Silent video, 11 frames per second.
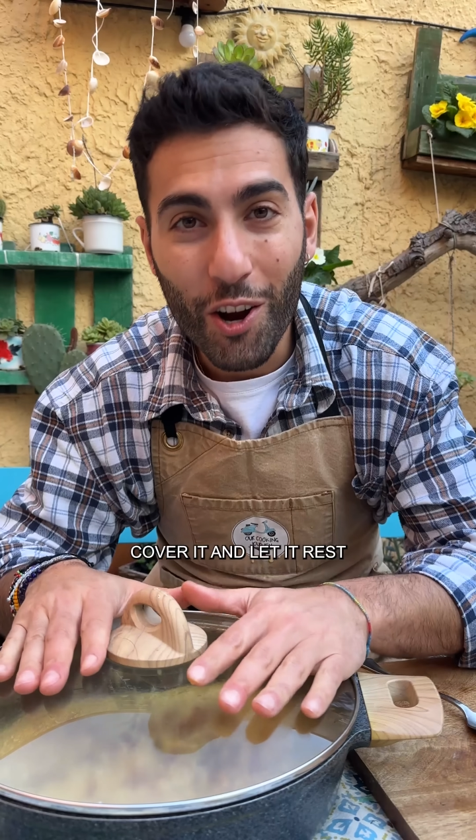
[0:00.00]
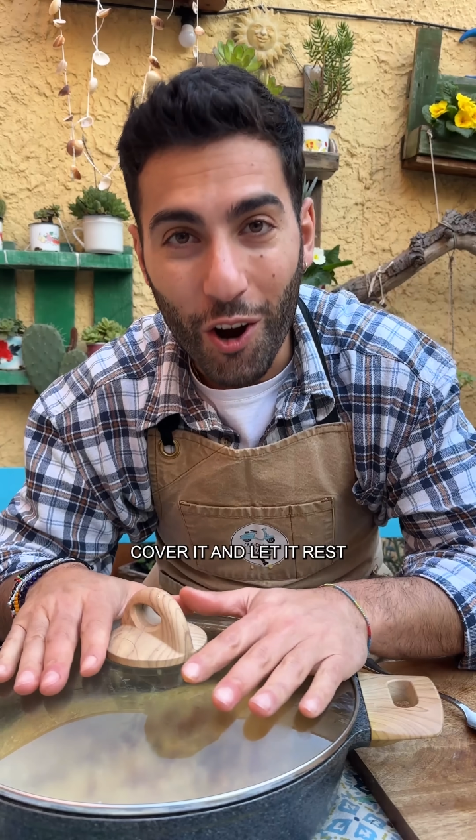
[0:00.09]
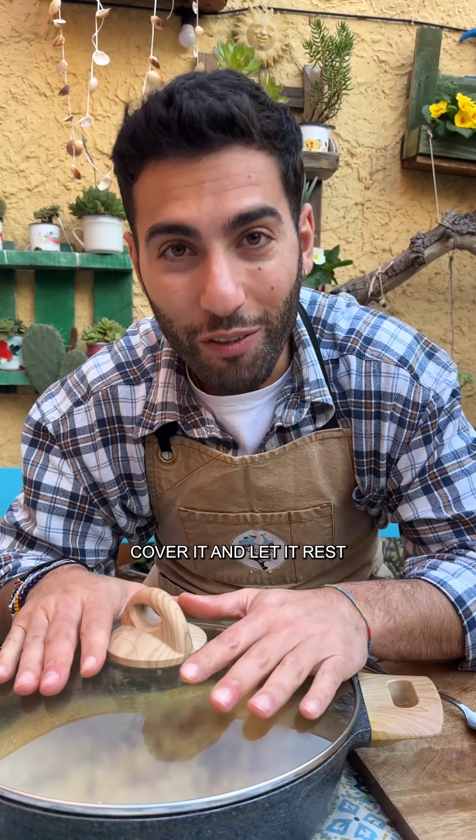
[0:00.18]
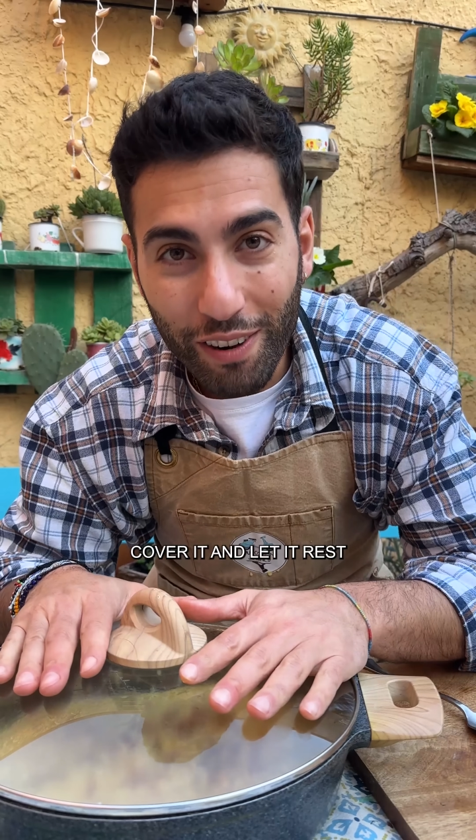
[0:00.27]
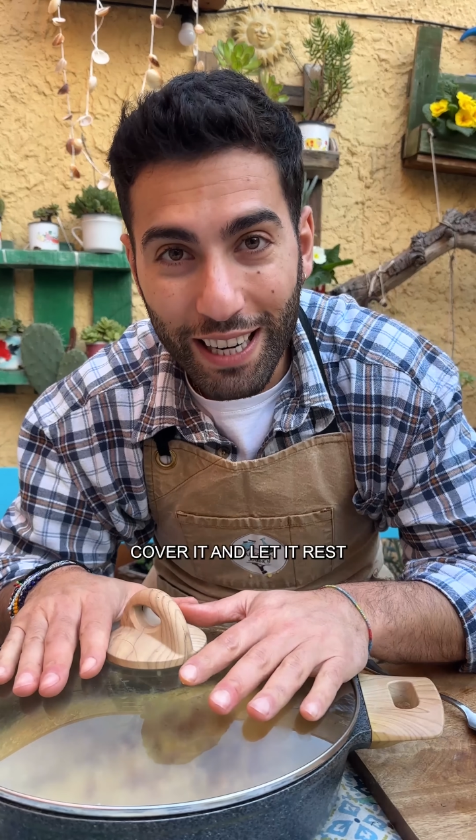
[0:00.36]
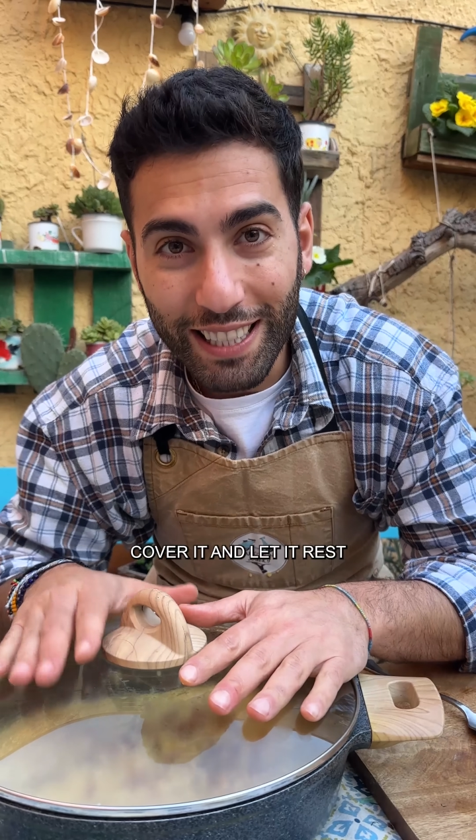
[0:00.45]

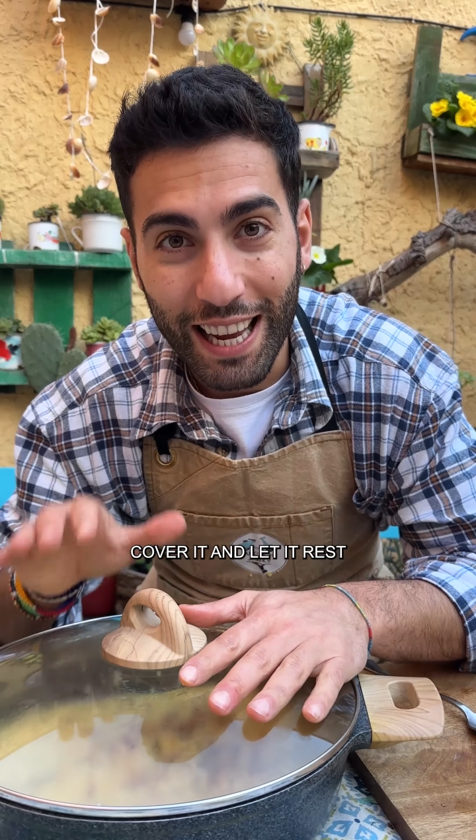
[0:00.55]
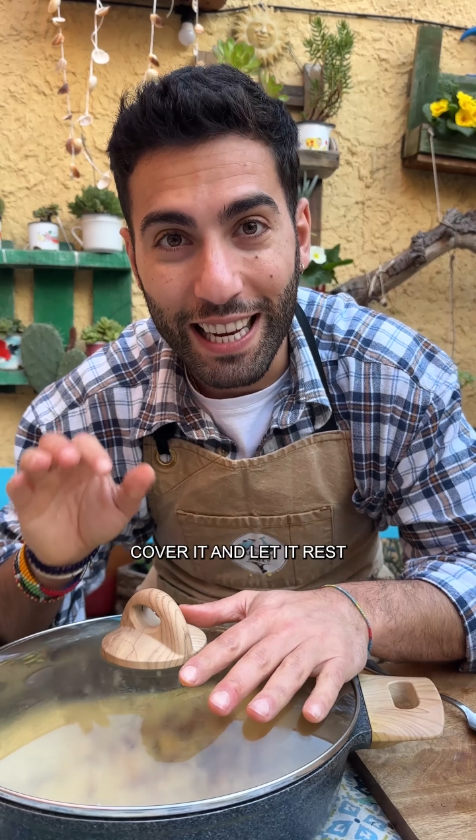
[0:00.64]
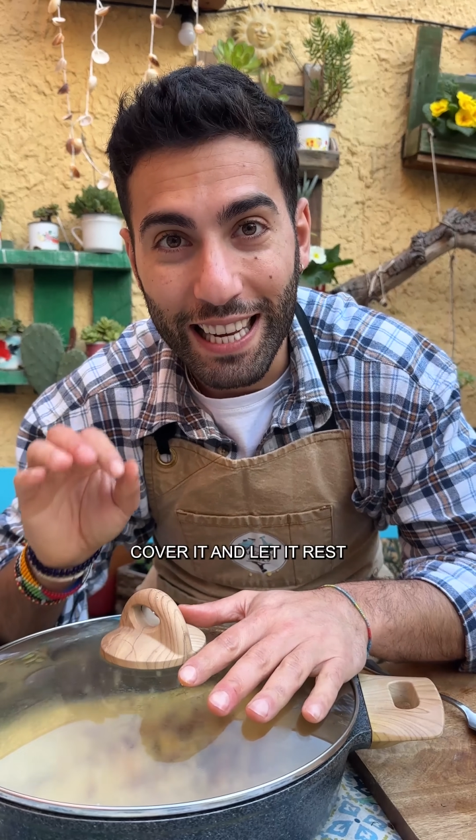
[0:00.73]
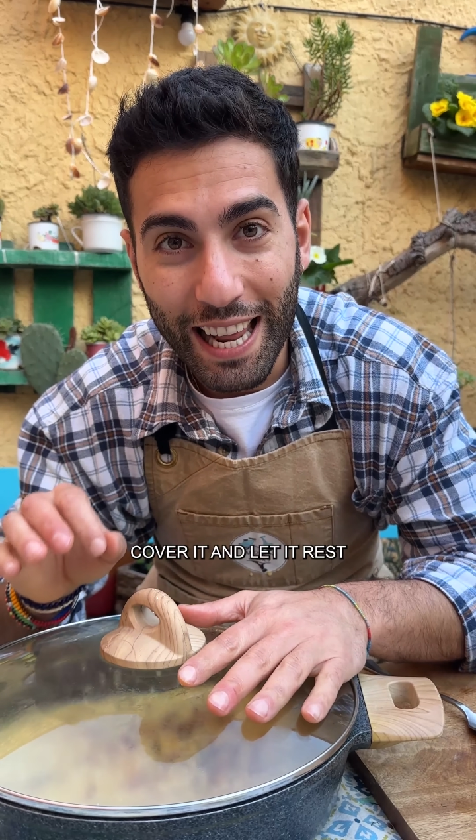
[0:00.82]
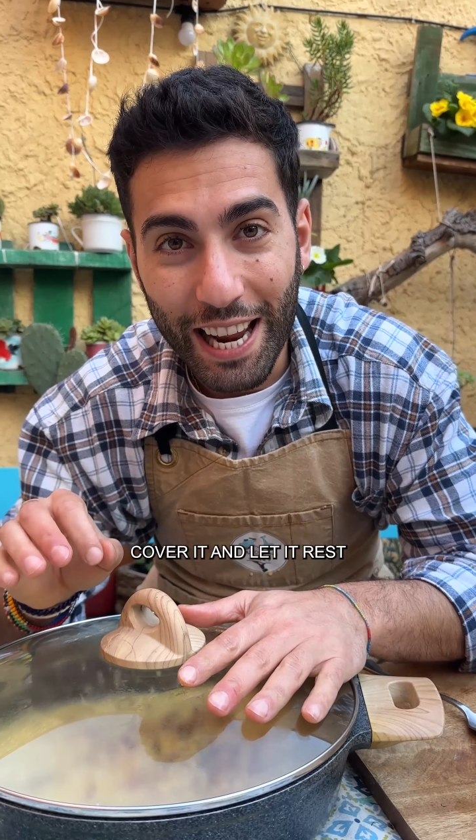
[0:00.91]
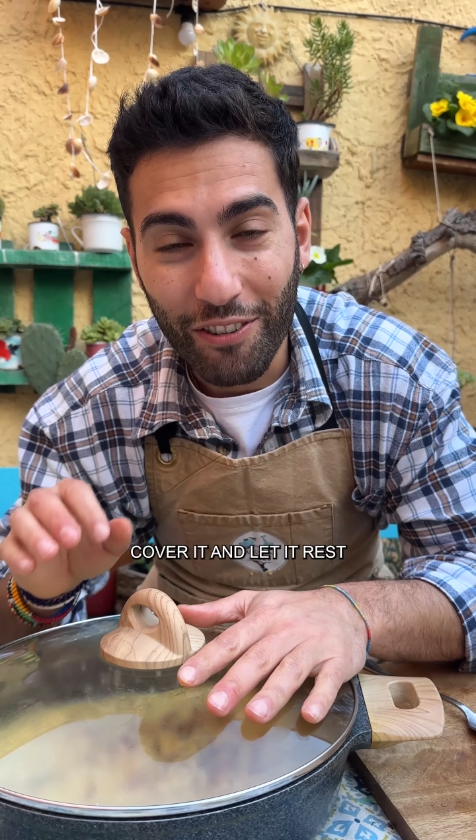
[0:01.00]
Cover it
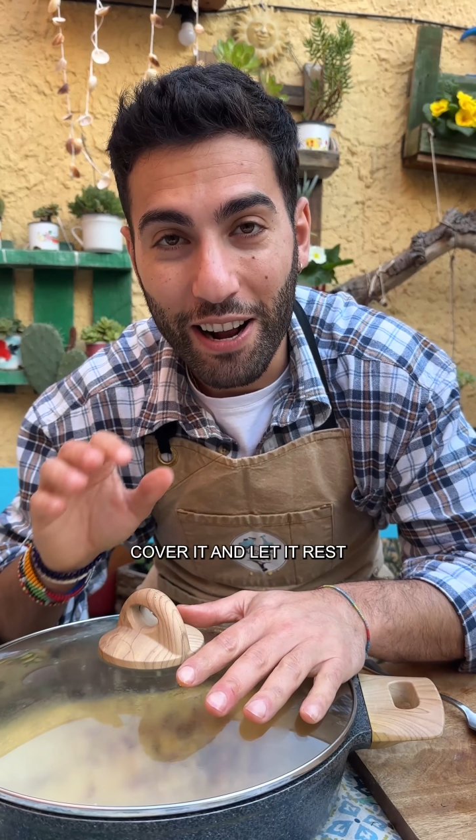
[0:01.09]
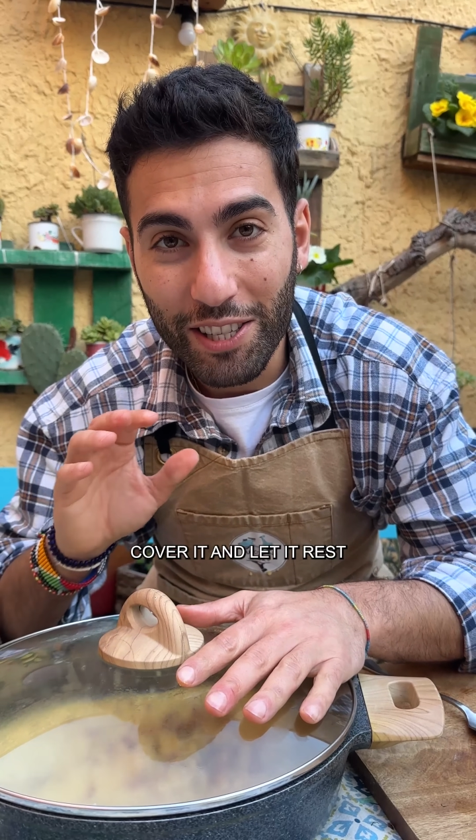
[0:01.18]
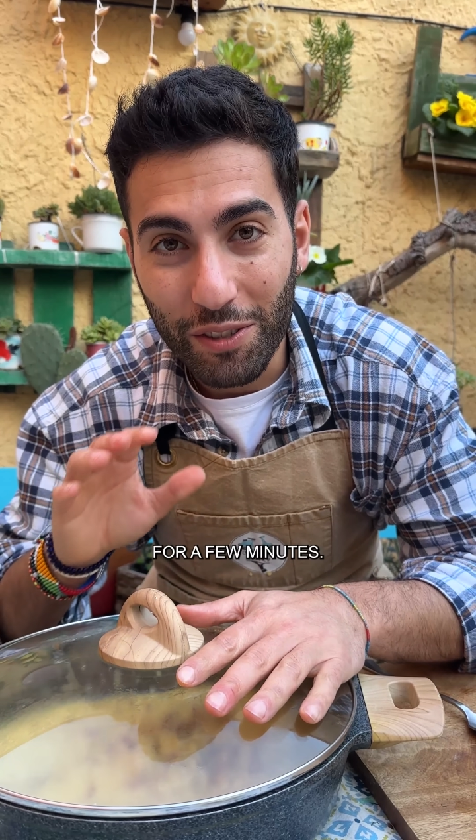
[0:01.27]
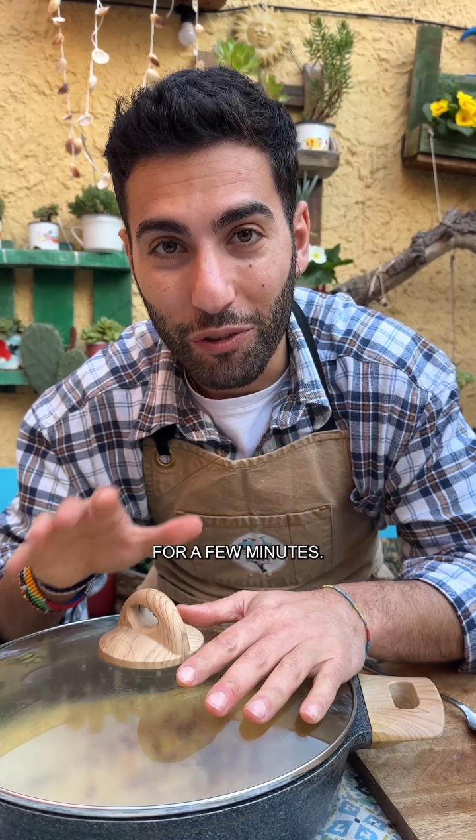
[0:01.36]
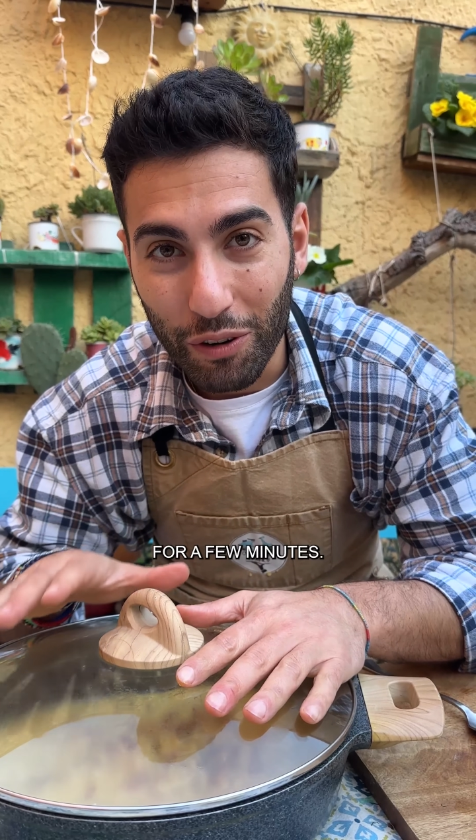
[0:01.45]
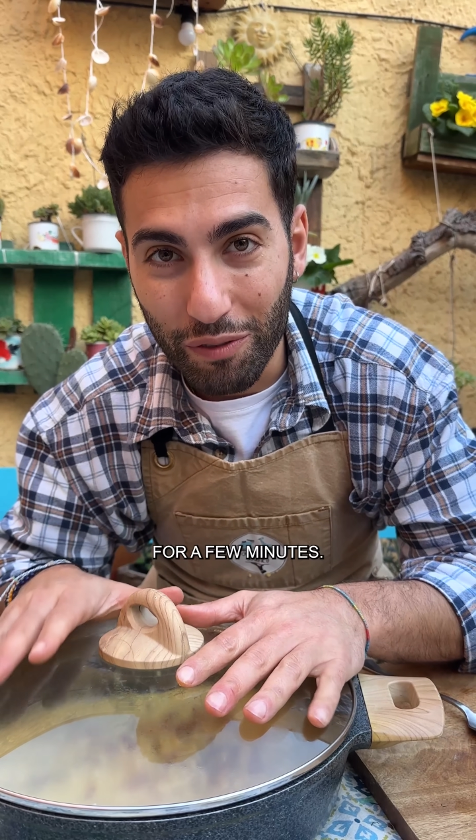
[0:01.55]
and let it
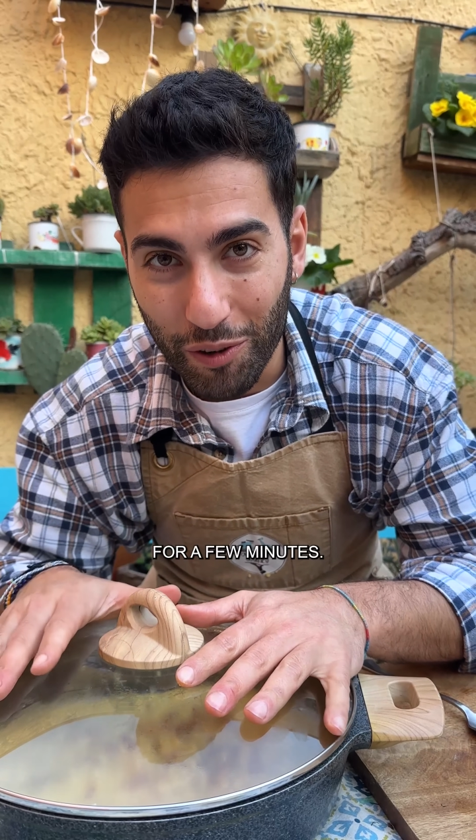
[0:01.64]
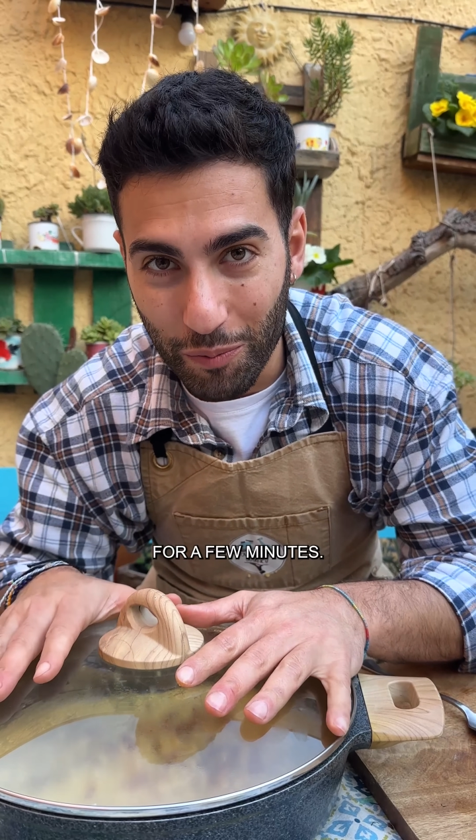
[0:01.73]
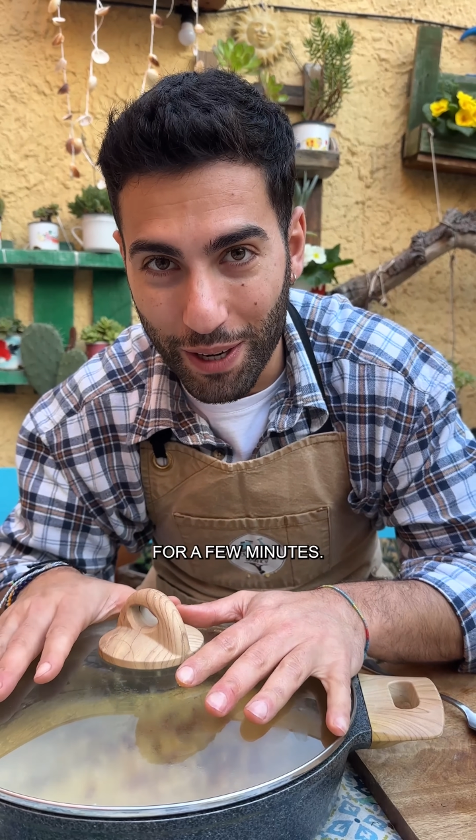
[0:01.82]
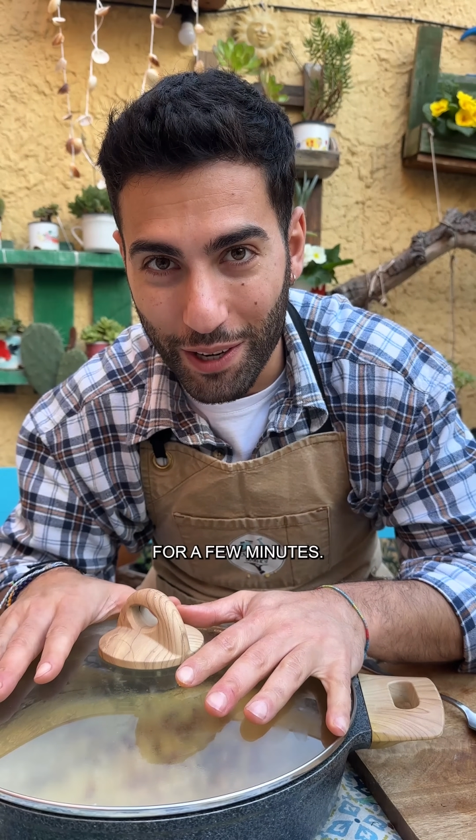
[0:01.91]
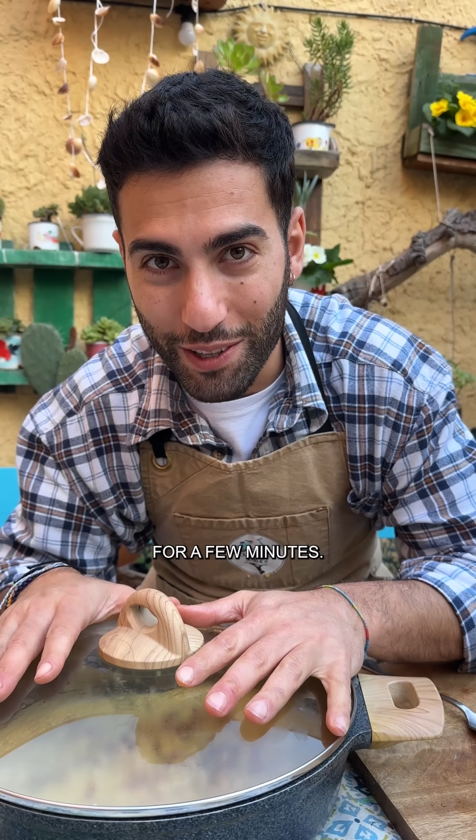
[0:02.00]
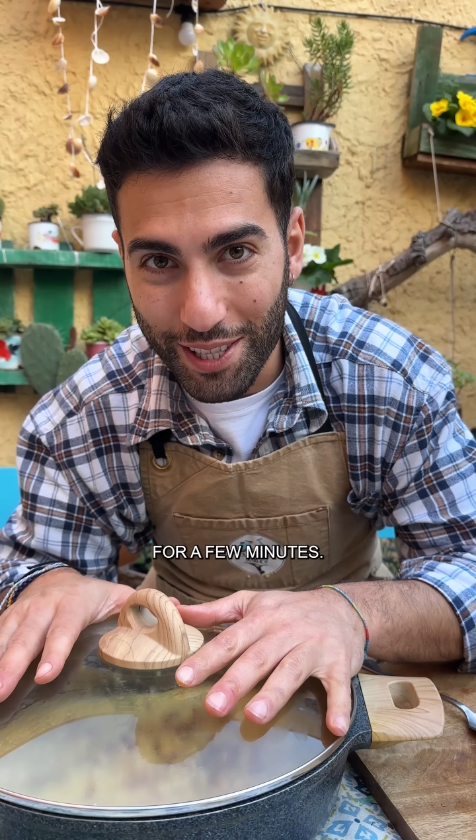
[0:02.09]
rest for a few
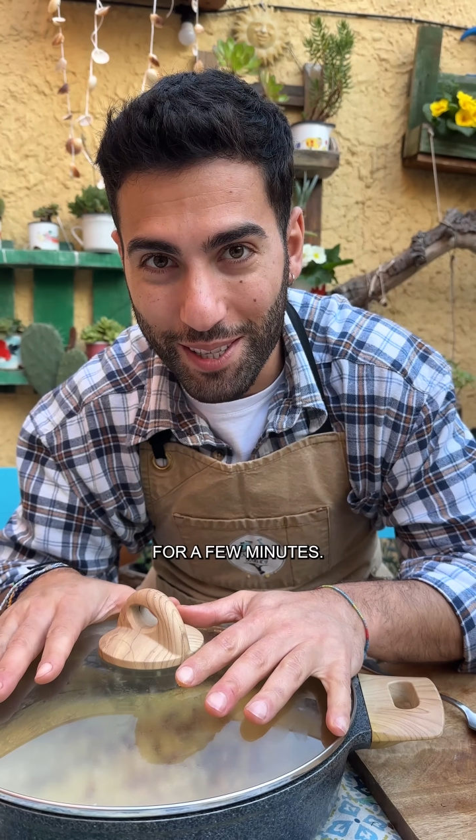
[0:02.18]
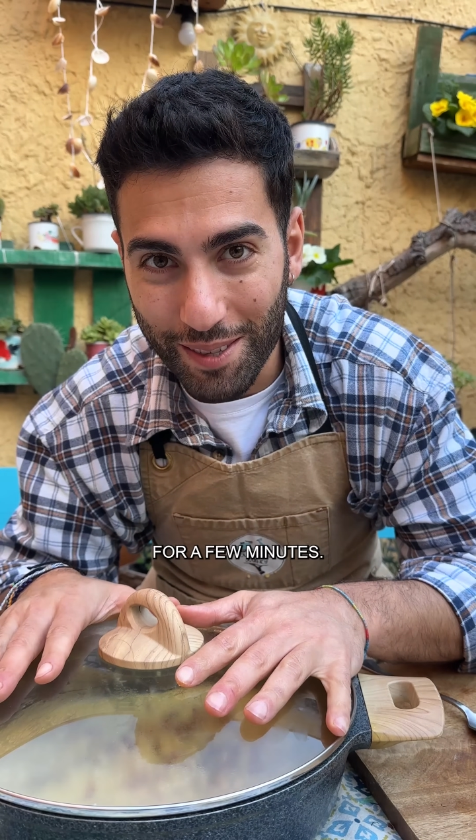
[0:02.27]
minutes.